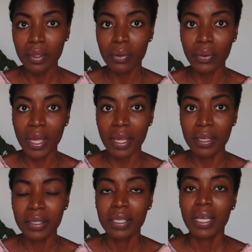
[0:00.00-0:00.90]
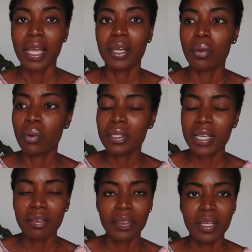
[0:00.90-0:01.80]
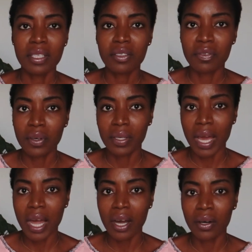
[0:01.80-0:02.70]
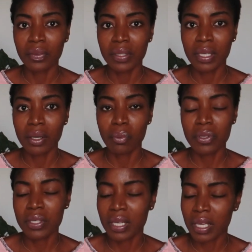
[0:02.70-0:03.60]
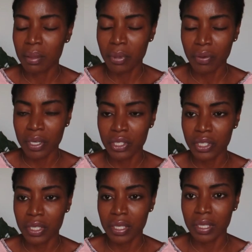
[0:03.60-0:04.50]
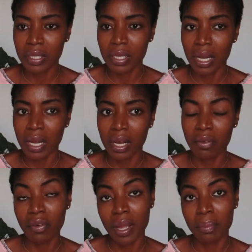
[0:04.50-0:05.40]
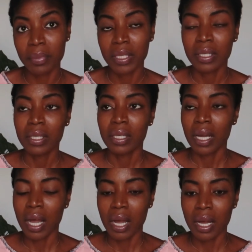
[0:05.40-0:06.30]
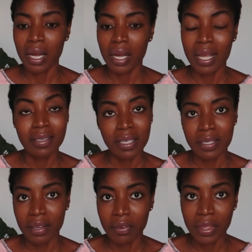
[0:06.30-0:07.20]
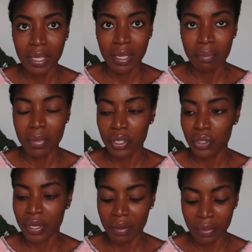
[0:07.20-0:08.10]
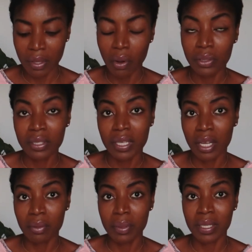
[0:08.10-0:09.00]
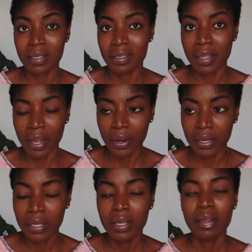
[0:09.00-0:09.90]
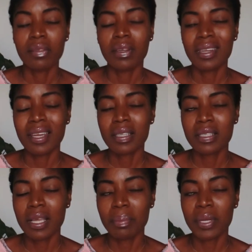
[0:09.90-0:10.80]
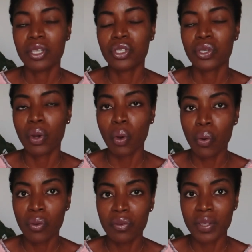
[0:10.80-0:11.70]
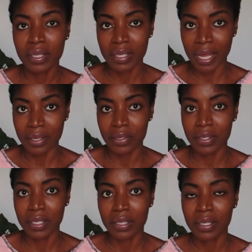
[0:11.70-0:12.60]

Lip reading: okay? And then once everything is filled out, once the immigration rep assess everything, make sure all the document is there, the next step is your COVID test.